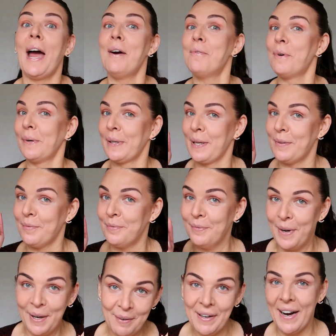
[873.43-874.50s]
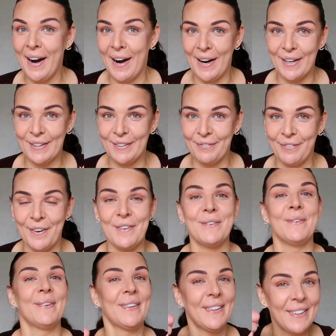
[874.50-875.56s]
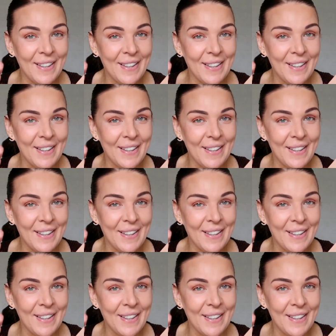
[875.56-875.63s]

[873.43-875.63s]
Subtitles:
I'm working very hard for you.